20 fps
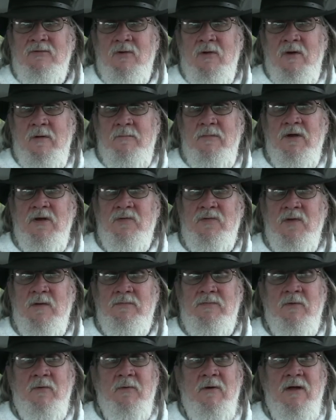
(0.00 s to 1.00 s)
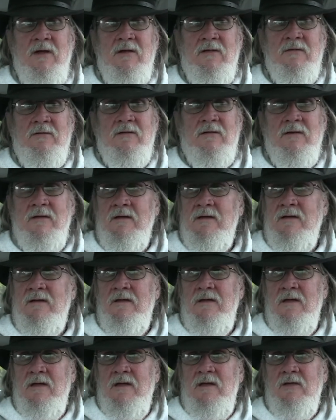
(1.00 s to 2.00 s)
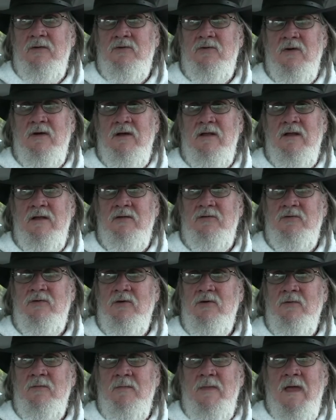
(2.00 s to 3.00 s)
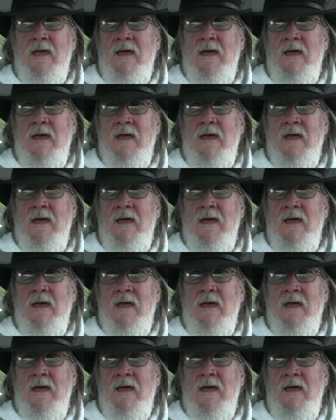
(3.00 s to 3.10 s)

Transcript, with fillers: sort of brings up the rail trail issue